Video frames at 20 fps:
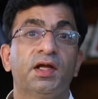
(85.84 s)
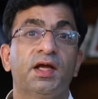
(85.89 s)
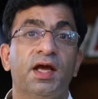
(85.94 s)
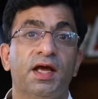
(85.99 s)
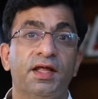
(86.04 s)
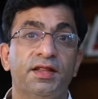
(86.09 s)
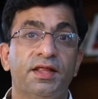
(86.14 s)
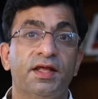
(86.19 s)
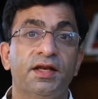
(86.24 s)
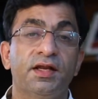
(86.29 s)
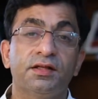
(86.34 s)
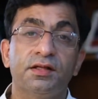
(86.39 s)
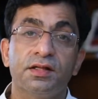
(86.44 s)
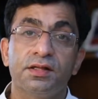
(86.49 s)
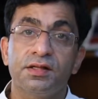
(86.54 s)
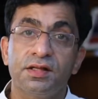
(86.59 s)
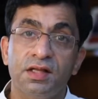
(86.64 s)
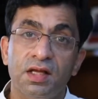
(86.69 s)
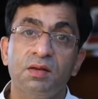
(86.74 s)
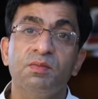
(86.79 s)
And then at the
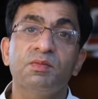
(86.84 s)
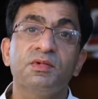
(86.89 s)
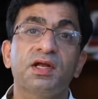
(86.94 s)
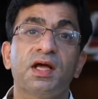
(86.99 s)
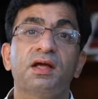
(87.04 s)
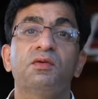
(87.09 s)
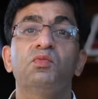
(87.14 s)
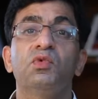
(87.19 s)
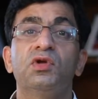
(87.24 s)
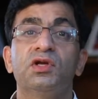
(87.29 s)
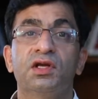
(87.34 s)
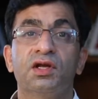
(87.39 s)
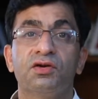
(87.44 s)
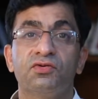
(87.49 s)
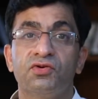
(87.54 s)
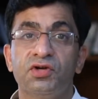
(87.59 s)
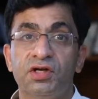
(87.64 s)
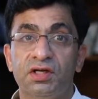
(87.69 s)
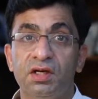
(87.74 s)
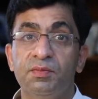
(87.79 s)
same time, we
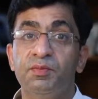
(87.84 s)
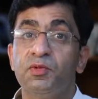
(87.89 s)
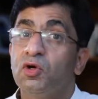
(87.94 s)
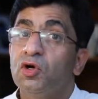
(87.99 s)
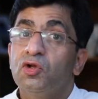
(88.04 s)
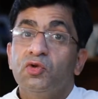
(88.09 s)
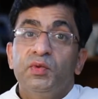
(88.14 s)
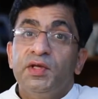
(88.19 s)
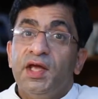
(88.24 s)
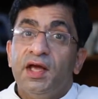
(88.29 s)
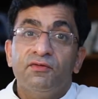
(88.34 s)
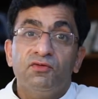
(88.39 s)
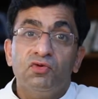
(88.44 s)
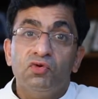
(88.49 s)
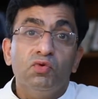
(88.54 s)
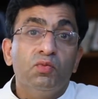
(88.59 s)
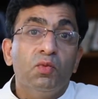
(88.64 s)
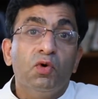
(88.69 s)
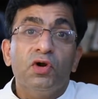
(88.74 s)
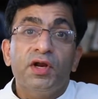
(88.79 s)
can treat it because we have
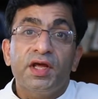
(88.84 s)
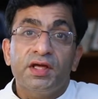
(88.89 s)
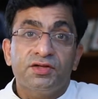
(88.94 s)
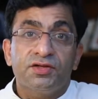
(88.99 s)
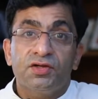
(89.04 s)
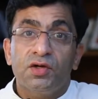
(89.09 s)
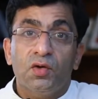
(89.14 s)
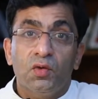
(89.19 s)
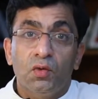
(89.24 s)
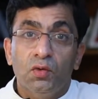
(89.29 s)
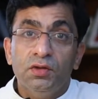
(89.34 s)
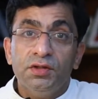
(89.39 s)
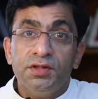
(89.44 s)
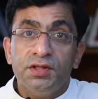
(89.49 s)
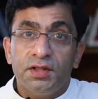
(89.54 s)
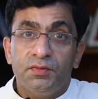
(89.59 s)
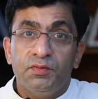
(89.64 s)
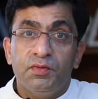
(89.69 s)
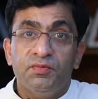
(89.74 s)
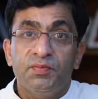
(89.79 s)
two more extra holes
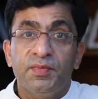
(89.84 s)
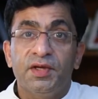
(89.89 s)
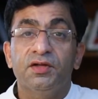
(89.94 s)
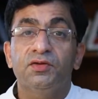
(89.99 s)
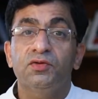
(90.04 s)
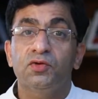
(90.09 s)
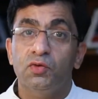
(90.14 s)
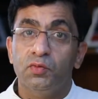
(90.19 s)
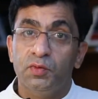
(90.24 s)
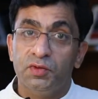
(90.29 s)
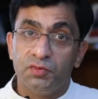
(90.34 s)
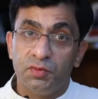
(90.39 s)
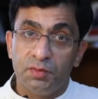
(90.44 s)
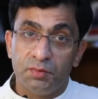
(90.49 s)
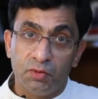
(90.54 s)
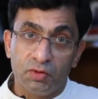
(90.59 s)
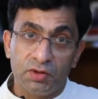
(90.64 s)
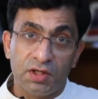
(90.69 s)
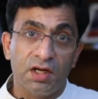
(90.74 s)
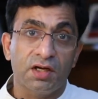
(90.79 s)
that we've made through which we
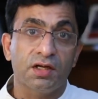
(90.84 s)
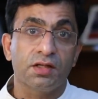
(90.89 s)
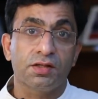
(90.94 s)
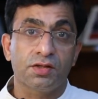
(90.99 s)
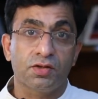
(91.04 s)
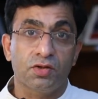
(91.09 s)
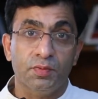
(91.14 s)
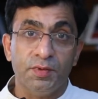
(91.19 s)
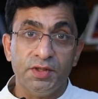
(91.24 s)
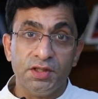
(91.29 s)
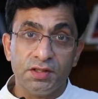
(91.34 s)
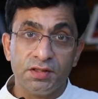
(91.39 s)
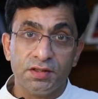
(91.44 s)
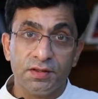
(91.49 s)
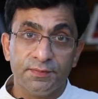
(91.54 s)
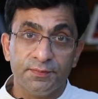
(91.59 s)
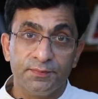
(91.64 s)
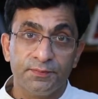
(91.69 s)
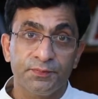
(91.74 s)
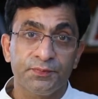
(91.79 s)
put our instruments,
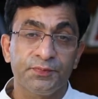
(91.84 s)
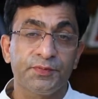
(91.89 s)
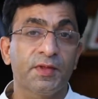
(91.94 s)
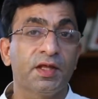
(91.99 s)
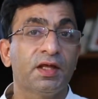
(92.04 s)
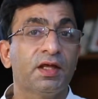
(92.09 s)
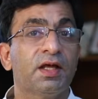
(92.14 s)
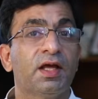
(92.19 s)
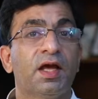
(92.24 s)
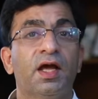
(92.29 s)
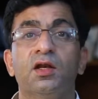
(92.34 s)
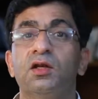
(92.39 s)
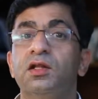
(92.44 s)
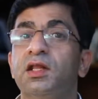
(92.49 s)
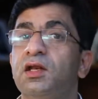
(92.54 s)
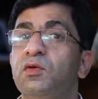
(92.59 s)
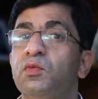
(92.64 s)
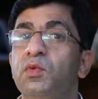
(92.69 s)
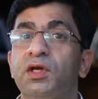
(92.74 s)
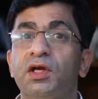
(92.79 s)
and
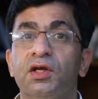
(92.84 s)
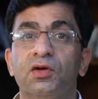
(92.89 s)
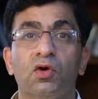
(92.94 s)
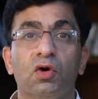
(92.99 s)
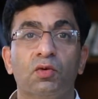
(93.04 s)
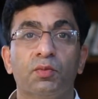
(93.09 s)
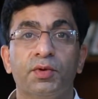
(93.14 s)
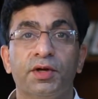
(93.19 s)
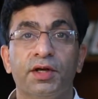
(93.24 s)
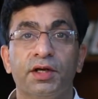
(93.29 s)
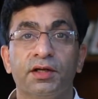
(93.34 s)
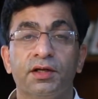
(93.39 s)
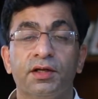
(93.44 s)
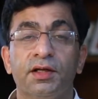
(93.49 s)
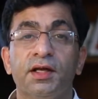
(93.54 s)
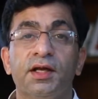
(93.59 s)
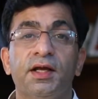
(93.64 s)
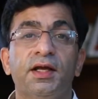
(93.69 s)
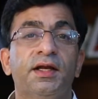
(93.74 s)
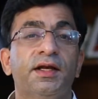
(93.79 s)
then we can operate.
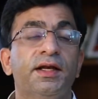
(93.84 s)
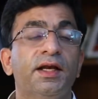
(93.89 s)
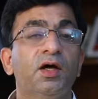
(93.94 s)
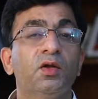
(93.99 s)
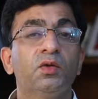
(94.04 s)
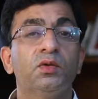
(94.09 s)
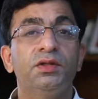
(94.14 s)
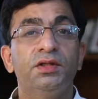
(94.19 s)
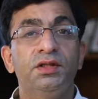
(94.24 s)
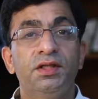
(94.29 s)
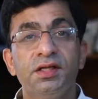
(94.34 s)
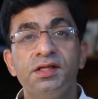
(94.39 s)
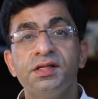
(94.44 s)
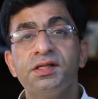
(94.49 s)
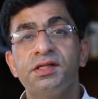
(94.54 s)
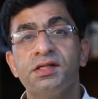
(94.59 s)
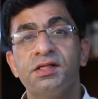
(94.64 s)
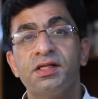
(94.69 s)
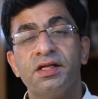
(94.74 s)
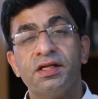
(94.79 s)
Now,
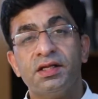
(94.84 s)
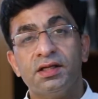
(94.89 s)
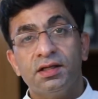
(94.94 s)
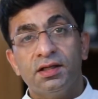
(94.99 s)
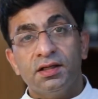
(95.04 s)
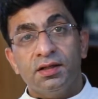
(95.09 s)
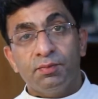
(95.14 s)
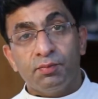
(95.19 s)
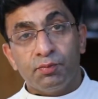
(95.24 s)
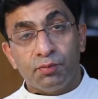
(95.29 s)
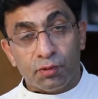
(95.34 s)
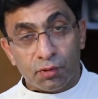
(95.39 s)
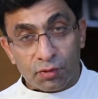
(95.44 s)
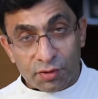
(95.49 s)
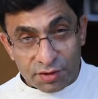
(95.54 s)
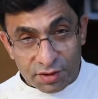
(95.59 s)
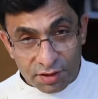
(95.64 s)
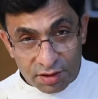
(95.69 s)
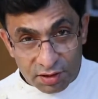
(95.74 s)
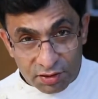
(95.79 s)
this
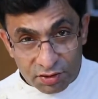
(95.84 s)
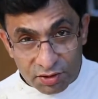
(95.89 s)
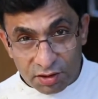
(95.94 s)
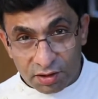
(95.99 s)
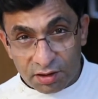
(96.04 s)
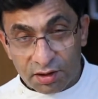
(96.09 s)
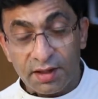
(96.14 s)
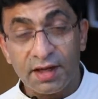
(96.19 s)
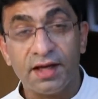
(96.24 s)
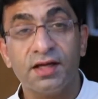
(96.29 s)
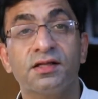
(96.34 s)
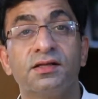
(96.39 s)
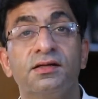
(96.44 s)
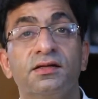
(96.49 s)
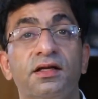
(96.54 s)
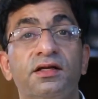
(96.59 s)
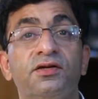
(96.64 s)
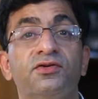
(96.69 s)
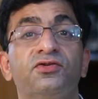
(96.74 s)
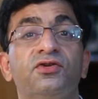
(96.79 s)
procedure has
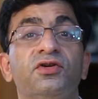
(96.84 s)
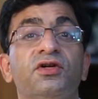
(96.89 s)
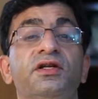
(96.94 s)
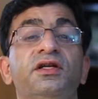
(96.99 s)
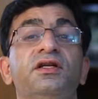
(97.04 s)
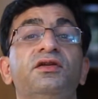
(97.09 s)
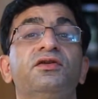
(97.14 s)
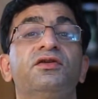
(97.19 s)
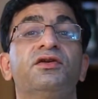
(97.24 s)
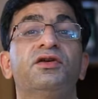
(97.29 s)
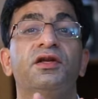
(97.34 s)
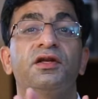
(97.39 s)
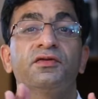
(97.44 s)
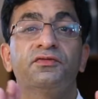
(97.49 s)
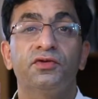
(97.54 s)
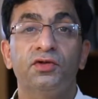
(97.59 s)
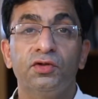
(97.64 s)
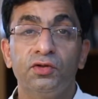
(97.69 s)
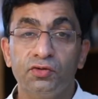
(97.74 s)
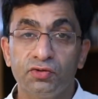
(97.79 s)
literally
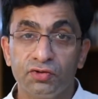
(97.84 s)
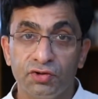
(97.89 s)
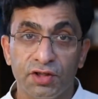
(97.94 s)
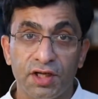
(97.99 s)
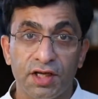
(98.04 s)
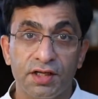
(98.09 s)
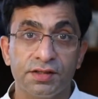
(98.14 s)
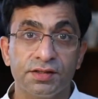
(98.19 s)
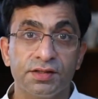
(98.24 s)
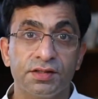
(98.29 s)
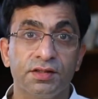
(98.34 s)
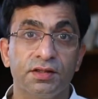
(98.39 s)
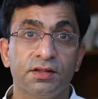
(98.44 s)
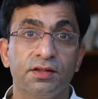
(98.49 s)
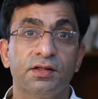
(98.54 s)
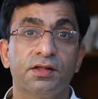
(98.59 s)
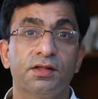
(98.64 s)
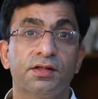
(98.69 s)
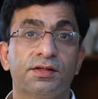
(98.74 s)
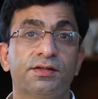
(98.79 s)
revolutionized
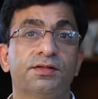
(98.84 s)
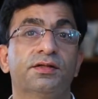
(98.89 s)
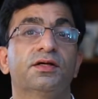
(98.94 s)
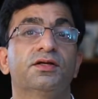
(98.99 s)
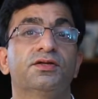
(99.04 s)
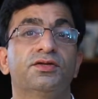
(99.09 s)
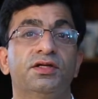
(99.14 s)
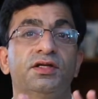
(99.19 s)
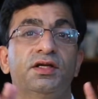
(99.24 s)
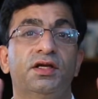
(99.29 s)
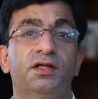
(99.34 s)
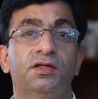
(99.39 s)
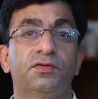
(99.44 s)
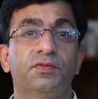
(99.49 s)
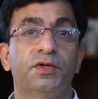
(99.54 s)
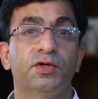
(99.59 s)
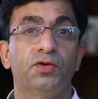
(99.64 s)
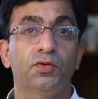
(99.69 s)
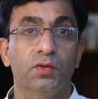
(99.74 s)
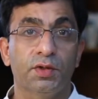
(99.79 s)
surgery as
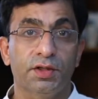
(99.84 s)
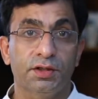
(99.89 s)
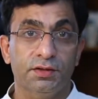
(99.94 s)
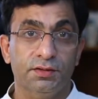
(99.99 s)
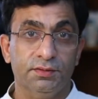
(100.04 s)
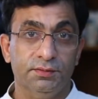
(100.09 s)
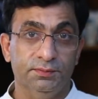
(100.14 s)
we do it.